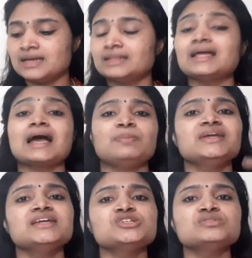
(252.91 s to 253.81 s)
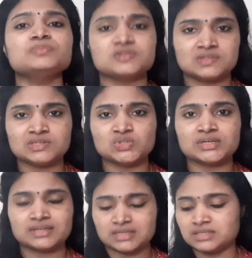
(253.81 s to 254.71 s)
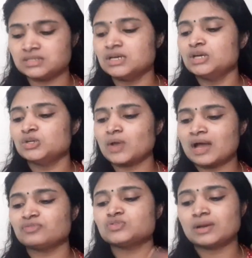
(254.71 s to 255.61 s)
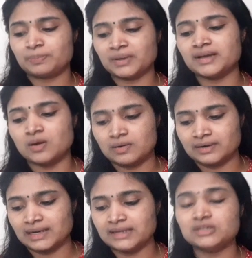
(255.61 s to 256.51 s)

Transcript: the application procedure is you have to apply online.